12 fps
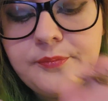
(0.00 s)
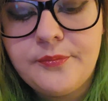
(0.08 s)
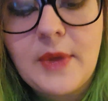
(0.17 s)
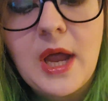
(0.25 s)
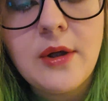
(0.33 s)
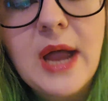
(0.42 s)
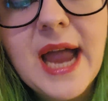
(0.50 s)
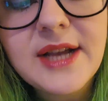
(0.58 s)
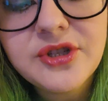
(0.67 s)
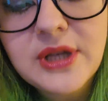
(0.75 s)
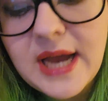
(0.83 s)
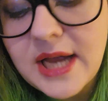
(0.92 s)

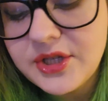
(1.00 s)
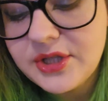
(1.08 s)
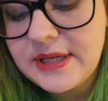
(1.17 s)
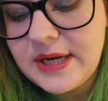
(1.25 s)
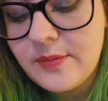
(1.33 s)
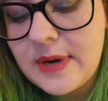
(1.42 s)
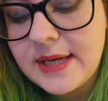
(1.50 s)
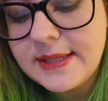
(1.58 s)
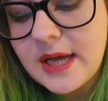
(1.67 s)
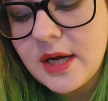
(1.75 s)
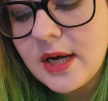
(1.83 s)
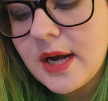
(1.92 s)
Actually, I just need to write
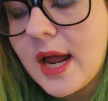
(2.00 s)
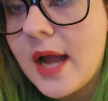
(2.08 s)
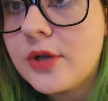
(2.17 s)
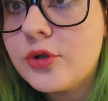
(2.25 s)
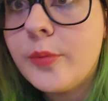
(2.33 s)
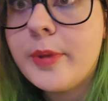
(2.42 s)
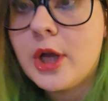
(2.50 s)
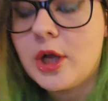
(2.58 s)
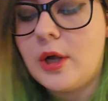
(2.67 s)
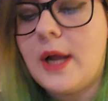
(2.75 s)
it down in an actual book.